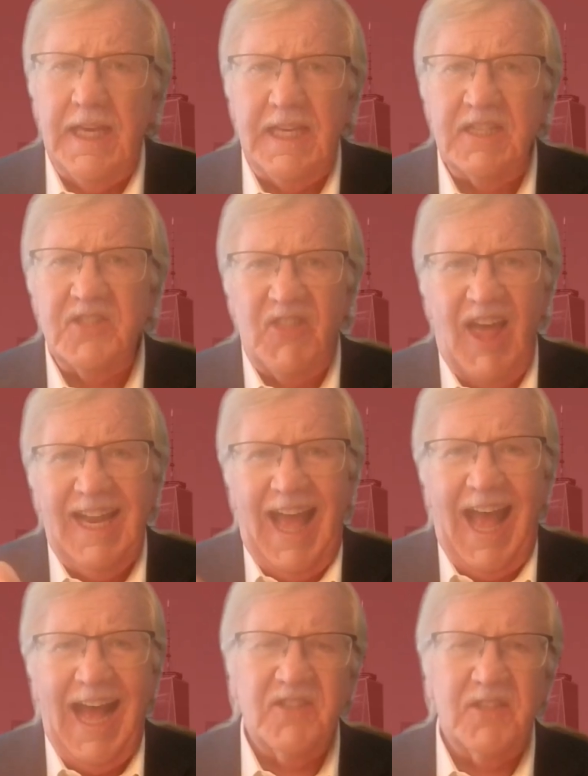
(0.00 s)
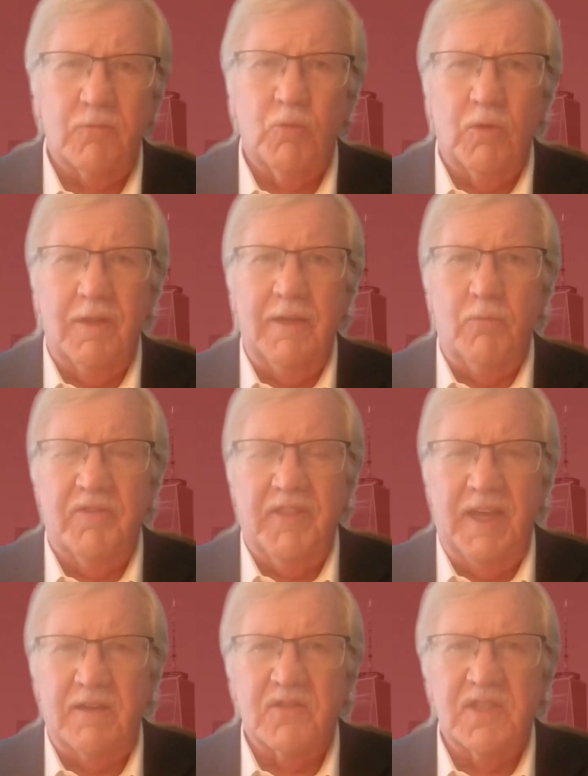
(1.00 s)
Is that asset really
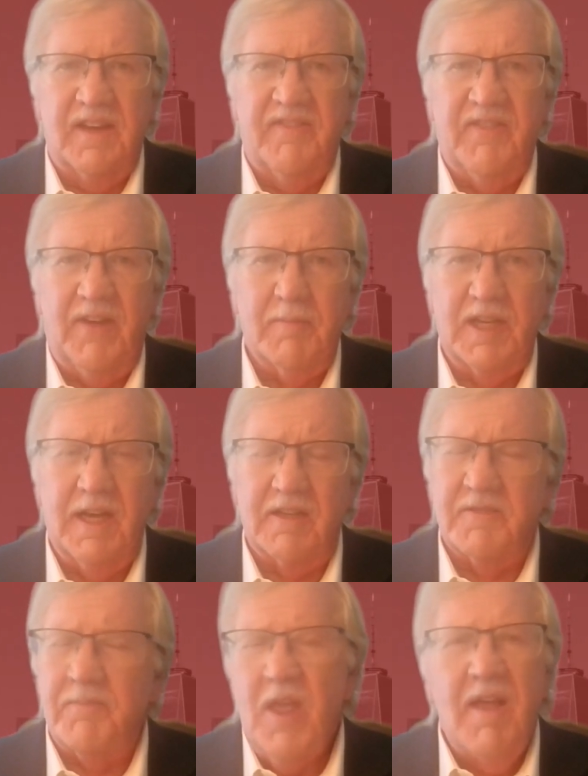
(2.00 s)
worth $175 million?